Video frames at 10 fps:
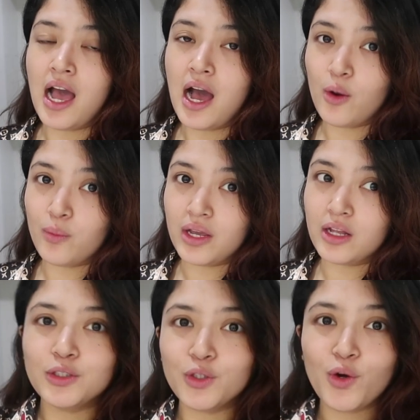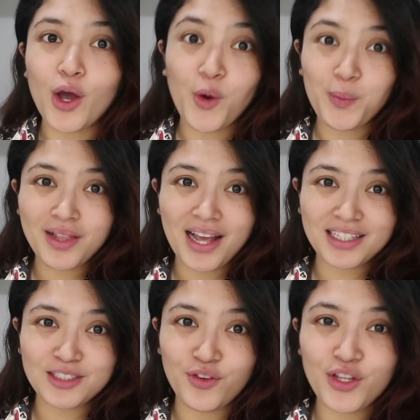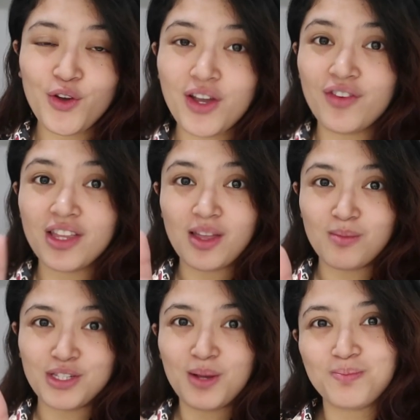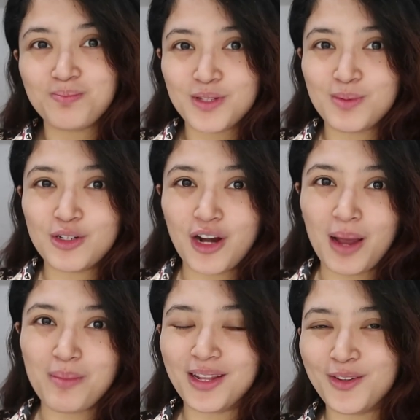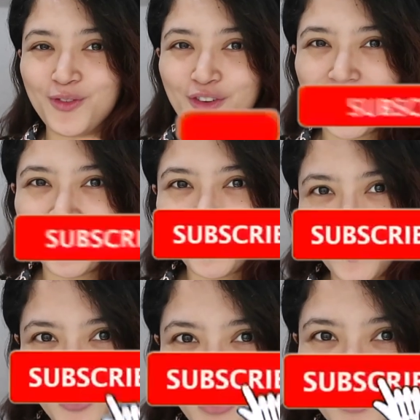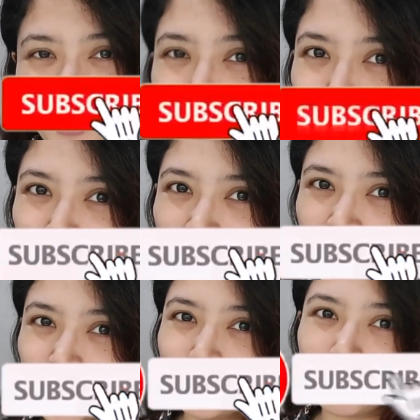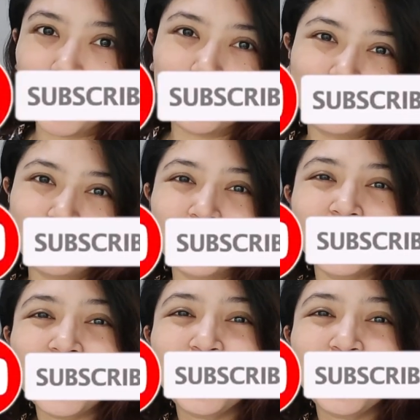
a week. So I hope you like this video. Give it a thumbs up, subscribe, and don't forget to click the notification bell. See